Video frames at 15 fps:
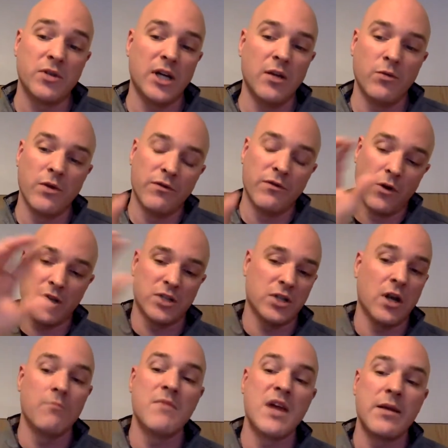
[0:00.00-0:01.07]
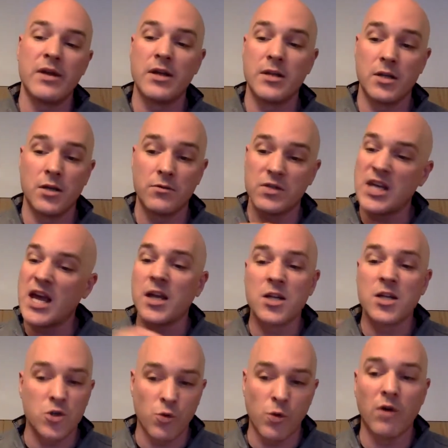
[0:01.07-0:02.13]
And then we focus on maybe 10
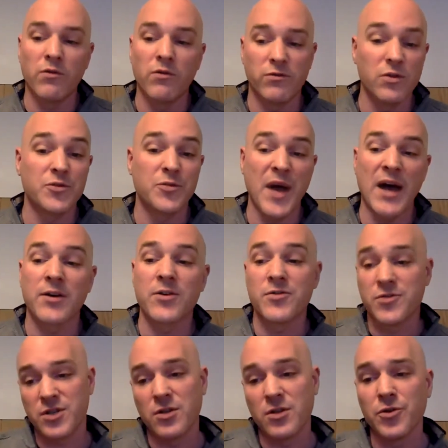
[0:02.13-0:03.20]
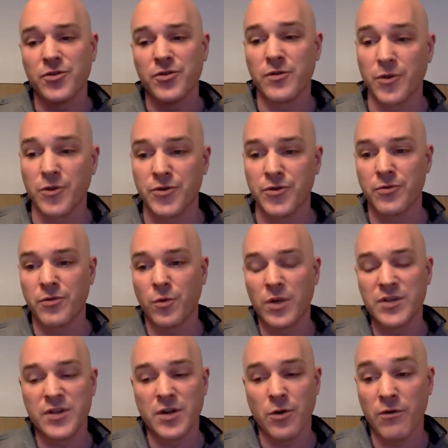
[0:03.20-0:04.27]
to 12 of those patterns, and those are the
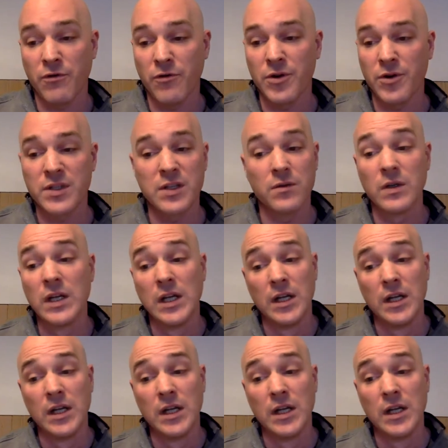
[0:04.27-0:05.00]
ones that you're referring to.